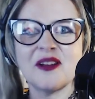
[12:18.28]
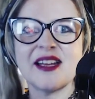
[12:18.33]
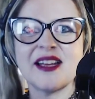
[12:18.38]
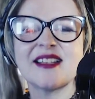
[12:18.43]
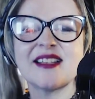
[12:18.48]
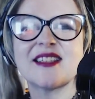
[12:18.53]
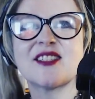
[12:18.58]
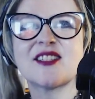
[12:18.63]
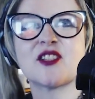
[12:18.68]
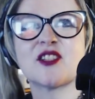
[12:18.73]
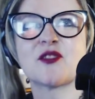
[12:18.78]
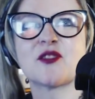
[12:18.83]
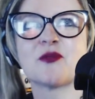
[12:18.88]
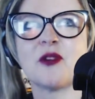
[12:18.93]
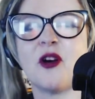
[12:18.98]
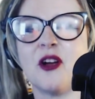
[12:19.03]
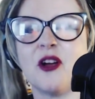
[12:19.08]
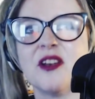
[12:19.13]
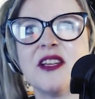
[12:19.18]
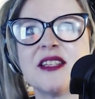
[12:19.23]
it's just
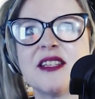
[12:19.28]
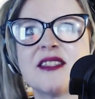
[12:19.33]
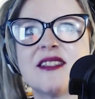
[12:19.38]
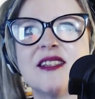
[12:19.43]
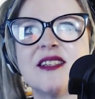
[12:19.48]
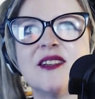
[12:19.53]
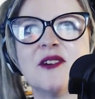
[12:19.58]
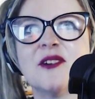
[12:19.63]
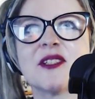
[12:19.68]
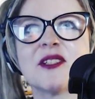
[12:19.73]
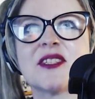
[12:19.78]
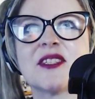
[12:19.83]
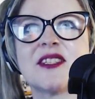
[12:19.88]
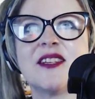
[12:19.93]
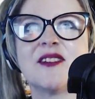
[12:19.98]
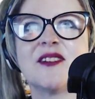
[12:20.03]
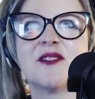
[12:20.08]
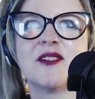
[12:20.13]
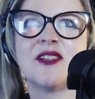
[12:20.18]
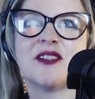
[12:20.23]
honest. It's
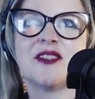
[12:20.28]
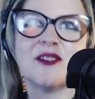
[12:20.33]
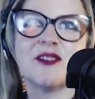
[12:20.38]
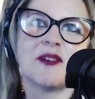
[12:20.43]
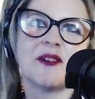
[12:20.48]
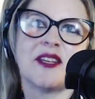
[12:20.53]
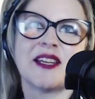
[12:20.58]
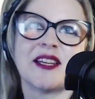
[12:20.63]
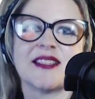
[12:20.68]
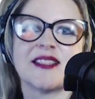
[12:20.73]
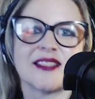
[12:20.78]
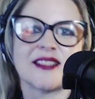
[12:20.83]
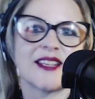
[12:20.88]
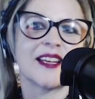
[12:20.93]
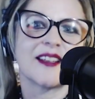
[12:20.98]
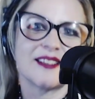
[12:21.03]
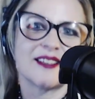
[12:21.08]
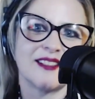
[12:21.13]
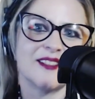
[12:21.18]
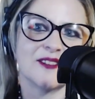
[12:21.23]
you can
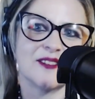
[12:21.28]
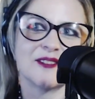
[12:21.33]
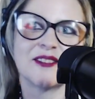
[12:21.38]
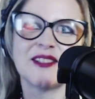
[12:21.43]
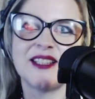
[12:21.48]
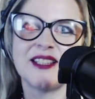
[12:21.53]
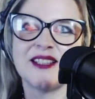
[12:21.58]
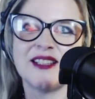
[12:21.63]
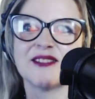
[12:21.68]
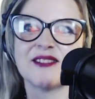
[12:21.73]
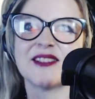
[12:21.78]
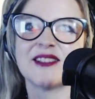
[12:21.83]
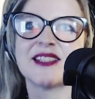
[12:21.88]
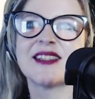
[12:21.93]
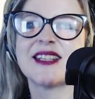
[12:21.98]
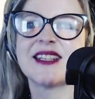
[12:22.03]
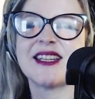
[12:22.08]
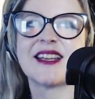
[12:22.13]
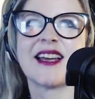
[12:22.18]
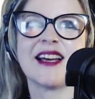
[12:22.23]
sing, and you know
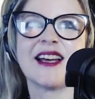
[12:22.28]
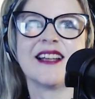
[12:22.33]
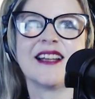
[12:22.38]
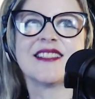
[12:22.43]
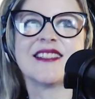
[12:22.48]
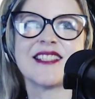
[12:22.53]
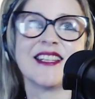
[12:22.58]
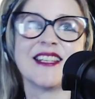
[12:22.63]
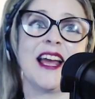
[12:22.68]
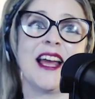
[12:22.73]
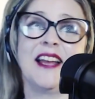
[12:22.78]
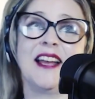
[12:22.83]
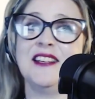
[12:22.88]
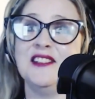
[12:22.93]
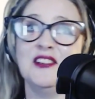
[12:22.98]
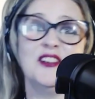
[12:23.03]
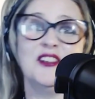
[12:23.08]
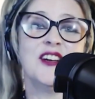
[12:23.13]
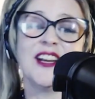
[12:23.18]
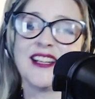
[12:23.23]
that you can't, and I
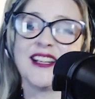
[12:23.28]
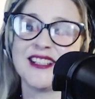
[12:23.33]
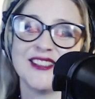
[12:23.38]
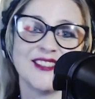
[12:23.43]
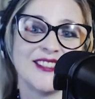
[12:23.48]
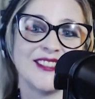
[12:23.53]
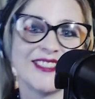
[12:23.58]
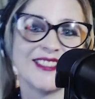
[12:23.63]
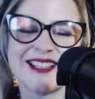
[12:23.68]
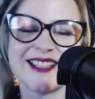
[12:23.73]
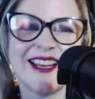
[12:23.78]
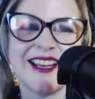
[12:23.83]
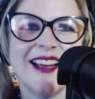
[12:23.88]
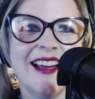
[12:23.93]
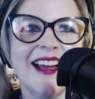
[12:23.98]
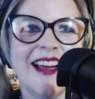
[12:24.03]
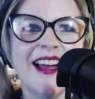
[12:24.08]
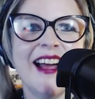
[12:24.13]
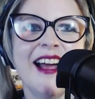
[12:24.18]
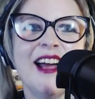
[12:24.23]
knew I couldn't.
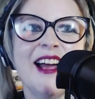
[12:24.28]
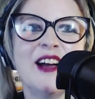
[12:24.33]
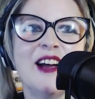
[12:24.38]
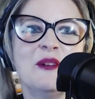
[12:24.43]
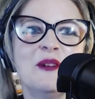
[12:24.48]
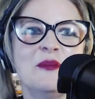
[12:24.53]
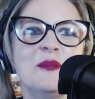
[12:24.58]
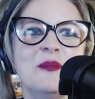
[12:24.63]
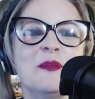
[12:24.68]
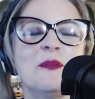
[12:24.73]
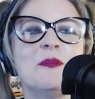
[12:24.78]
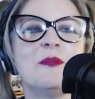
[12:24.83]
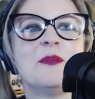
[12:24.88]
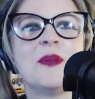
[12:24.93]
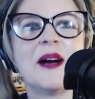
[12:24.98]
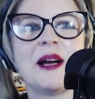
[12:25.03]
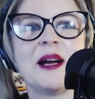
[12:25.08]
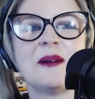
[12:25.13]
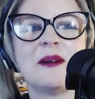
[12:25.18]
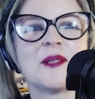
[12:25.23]
But I
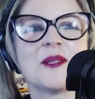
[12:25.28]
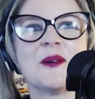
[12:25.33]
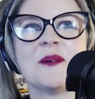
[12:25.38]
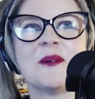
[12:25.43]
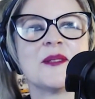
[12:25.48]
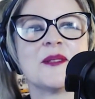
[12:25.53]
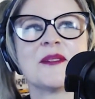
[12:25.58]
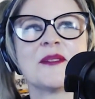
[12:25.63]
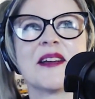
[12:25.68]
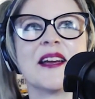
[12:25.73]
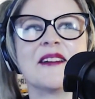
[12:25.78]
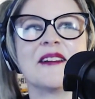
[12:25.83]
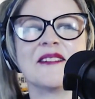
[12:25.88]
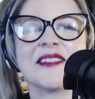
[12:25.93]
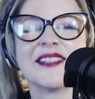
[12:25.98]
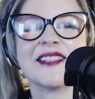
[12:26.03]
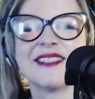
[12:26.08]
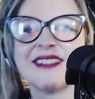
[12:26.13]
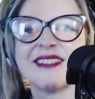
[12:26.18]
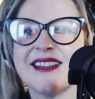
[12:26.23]
was always okay
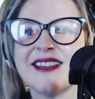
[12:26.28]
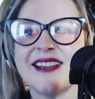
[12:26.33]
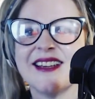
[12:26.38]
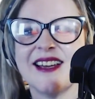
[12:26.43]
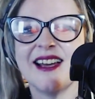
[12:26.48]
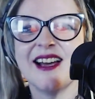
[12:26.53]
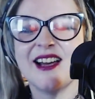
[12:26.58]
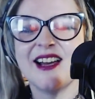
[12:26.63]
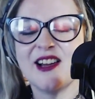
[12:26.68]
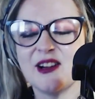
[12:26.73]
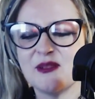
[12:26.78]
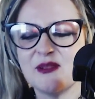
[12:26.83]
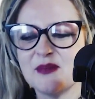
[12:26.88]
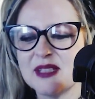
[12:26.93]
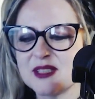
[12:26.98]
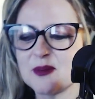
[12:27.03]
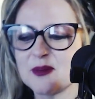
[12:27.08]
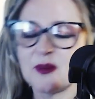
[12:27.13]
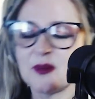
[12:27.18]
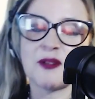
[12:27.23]
with it.
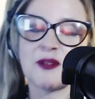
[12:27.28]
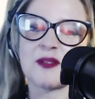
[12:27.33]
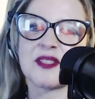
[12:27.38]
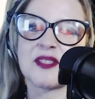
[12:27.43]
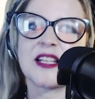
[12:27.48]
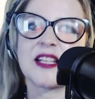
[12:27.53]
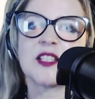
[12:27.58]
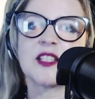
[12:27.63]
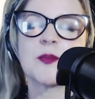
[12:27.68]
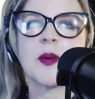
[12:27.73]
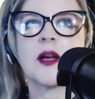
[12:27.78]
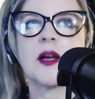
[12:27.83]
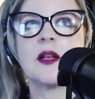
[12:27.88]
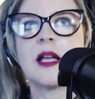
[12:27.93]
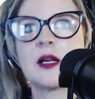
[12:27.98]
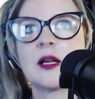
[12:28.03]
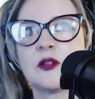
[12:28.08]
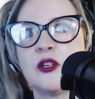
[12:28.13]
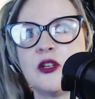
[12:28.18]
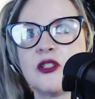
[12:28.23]
It's one of those things. But
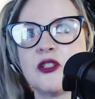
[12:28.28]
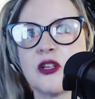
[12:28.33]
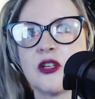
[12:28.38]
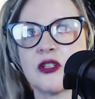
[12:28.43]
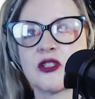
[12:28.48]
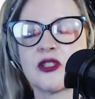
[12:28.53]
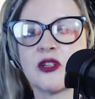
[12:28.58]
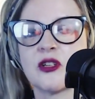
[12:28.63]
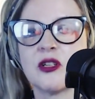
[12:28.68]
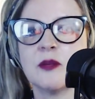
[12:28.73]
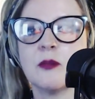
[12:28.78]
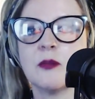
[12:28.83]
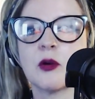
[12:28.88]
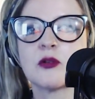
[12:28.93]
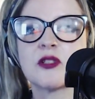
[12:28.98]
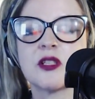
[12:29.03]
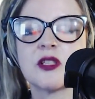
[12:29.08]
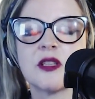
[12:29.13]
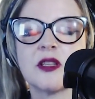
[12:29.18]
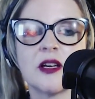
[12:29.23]
like you touched on
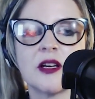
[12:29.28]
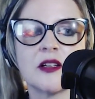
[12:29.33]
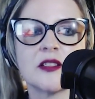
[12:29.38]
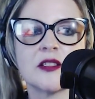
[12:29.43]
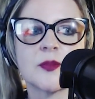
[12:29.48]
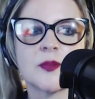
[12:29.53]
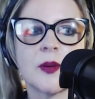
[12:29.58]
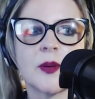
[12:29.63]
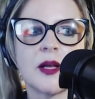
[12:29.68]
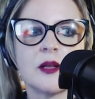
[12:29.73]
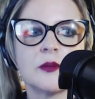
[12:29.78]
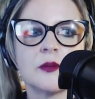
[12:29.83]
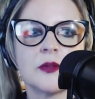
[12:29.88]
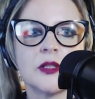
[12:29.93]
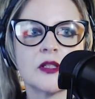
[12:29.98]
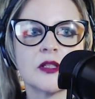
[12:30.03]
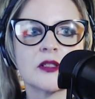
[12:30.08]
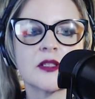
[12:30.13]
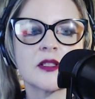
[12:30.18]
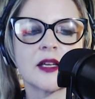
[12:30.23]
emotion there as well
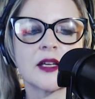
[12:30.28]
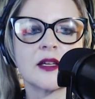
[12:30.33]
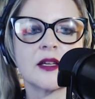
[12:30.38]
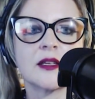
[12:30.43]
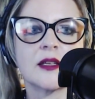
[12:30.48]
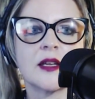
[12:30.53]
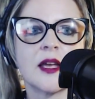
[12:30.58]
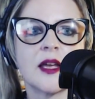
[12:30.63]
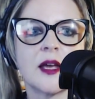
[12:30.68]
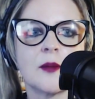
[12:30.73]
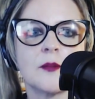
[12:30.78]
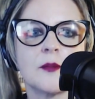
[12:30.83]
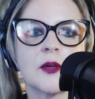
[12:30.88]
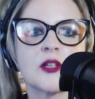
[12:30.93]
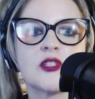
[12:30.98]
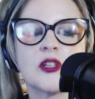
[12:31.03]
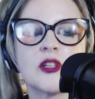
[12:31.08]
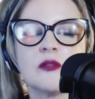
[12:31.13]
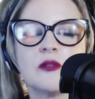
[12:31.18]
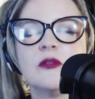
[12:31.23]
when you're singing,
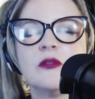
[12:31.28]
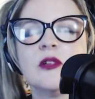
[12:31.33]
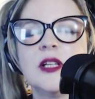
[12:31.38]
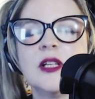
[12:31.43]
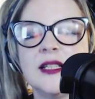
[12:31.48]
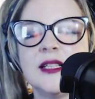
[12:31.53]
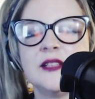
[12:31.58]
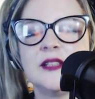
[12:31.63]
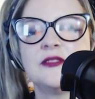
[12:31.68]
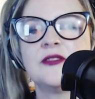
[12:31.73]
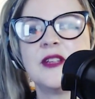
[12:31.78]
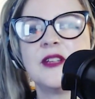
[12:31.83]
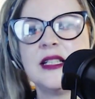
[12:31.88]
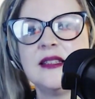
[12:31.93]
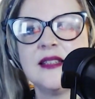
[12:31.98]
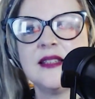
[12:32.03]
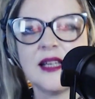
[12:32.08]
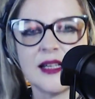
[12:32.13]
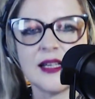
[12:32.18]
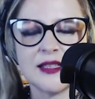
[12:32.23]
because you can really
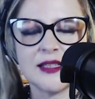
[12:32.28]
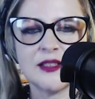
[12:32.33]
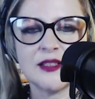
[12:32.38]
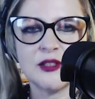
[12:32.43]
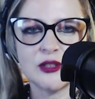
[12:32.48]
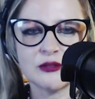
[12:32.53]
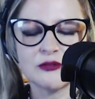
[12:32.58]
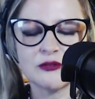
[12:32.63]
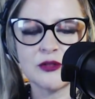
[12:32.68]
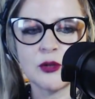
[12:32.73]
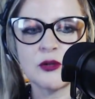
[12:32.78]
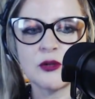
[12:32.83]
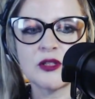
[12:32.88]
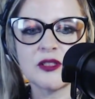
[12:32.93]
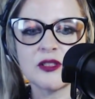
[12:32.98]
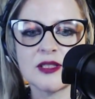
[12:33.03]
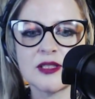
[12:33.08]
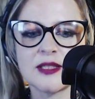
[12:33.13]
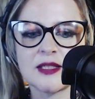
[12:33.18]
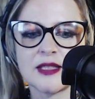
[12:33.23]
feel that in your
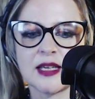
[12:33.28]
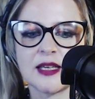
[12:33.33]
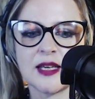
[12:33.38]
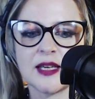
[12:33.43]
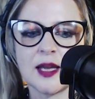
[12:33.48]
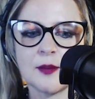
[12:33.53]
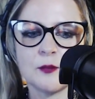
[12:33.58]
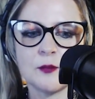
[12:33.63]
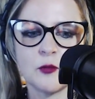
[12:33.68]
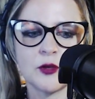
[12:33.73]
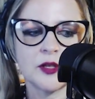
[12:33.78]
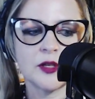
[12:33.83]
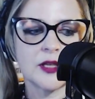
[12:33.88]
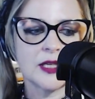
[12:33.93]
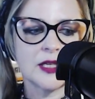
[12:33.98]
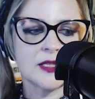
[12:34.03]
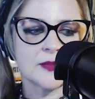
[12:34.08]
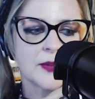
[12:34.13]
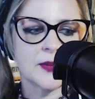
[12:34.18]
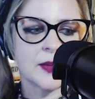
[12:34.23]
vocals. And I'm one of
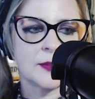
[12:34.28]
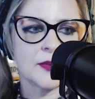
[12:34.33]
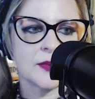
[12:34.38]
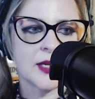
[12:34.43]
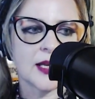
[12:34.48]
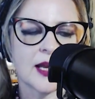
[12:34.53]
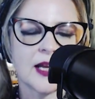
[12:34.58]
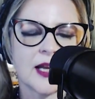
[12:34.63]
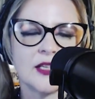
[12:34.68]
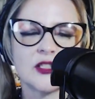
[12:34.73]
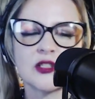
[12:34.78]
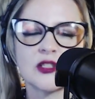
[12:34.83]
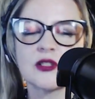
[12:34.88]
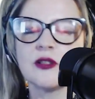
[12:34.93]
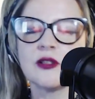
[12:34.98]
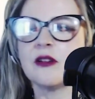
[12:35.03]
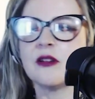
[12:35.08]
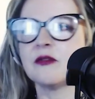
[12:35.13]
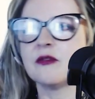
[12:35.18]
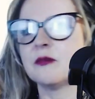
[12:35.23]
these people. Like I just
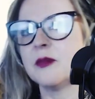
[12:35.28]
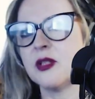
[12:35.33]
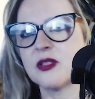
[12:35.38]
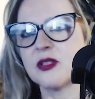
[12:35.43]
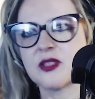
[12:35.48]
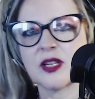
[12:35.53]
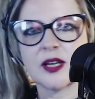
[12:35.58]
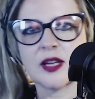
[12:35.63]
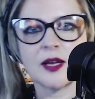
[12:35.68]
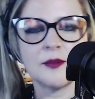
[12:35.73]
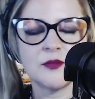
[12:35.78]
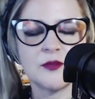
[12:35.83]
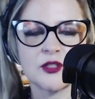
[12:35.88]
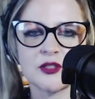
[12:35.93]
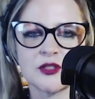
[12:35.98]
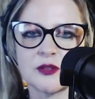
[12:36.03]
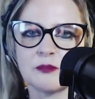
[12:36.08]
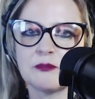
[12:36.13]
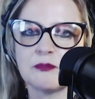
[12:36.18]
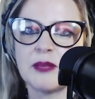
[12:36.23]
love music. I'm
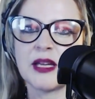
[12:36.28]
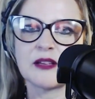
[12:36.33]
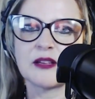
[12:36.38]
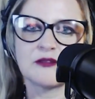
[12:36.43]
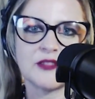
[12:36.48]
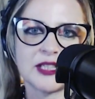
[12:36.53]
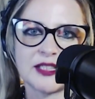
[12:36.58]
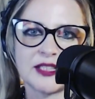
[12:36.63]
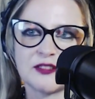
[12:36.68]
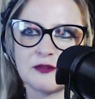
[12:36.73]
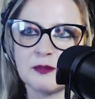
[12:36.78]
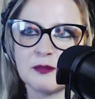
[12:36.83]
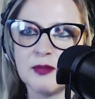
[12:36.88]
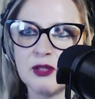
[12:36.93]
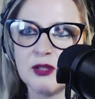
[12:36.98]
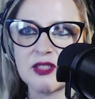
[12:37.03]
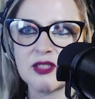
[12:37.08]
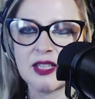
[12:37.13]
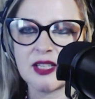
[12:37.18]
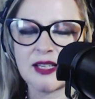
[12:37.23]
just a big fan of
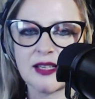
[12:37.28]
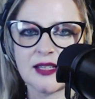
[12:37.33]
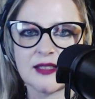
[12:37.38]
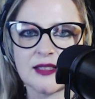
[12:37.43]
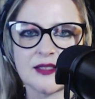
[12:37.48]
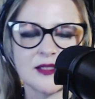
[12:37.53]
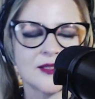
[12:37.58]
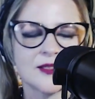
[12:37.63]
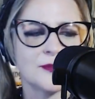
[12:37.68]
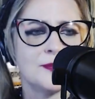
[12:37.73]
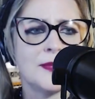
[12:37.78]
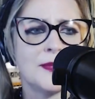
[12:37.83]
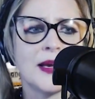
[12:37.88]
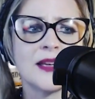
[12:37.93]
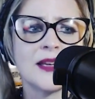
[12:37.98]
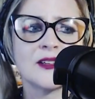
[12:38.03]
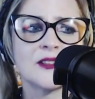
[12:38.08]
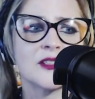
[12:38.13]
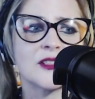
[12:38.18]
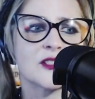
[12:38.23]
music. It doesn't
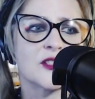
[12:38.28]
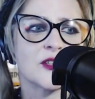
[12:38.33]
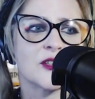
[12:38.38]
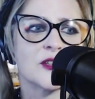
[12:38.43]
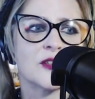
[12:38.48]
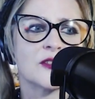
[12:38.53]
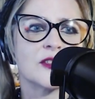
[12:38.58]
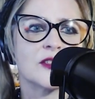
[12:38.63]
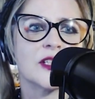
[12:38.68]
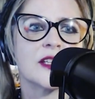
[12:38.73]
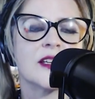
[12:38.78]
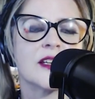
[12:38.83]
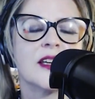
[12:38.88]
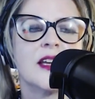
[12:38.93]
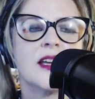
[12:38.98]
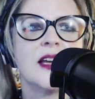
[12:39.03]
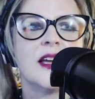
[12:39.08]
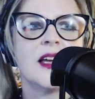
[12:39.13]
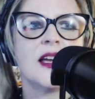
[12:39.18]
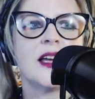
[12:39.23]
matter the genre.
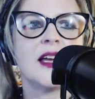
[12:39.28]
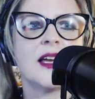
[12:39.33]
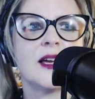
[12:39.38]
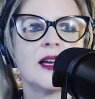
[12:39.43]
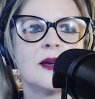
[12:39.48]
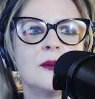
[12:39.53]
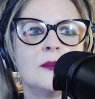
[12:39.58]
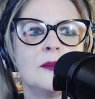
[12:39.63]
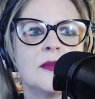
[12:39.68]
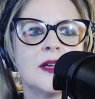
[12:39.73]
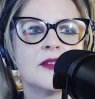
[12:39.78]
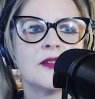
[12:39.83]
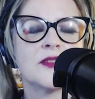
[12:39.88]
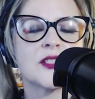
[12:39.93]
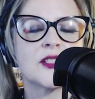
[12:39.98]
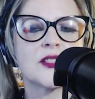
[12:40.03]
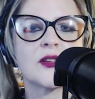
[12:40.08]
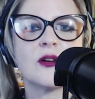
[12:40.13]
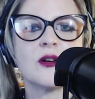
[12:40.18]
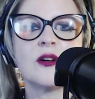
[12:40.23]
If a
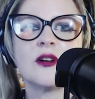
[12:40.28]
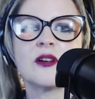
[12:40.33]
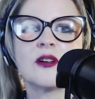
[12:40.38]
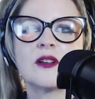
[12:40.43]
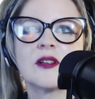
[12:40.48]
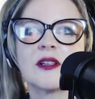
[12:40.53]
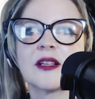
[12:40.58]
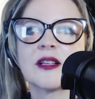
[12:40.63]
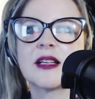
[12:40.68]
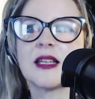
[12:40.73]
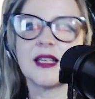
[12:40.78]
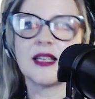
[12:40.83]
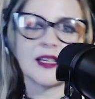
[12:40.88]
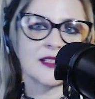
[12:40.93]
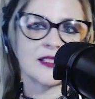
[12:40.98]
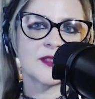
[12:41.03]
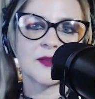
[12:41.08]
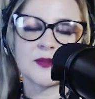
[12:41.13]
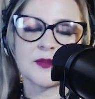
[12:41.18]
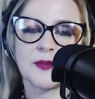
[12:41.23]
song
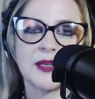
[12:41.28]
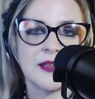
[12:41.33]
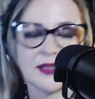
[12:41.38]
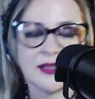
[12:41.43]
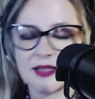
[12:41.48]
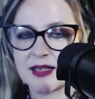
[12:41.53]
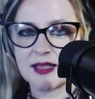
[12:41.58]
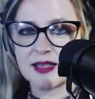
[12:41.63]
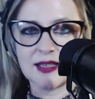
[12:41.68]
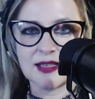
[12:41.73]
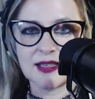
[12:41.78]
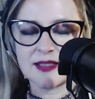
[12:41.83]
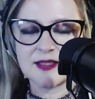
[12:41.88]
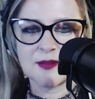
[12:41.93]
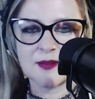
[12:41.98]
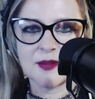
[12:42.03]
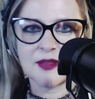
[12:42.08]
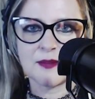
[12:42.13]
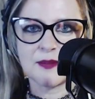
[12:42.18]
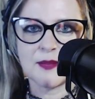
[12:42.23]
connects with me, then it
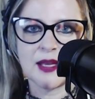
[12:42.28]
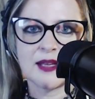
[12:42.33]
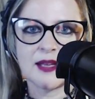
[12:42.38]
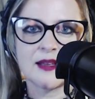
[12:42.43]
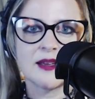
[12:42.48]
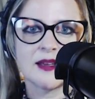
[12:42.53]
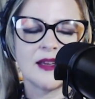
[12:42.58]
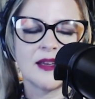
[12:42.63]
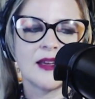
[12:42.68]
connects with me.